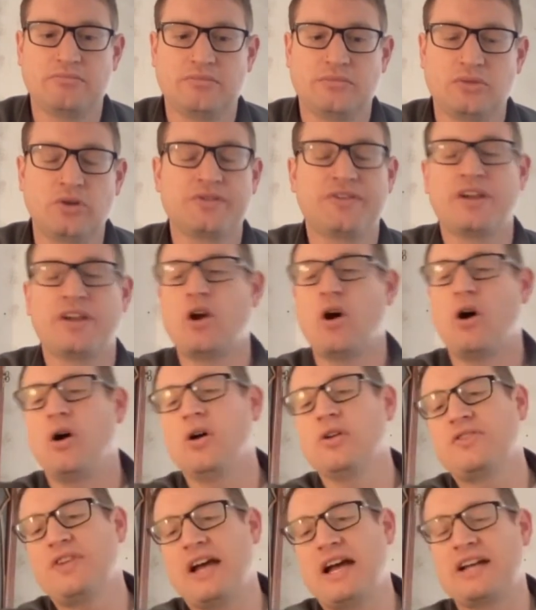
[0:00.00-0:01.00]
looked at
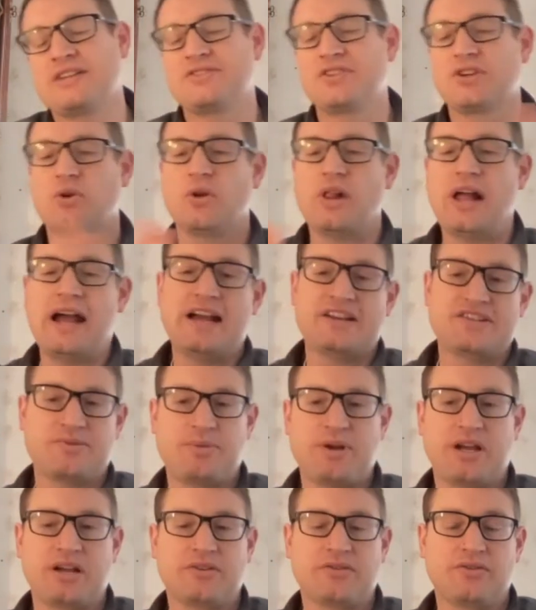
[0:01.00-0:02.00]
all tactical
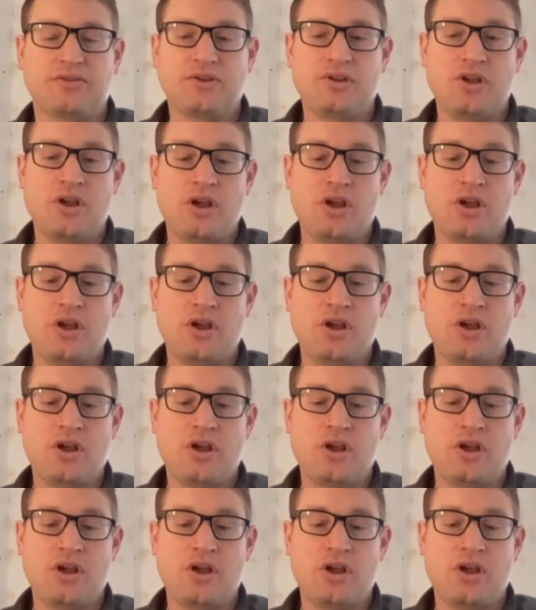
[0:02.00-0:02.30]
aspects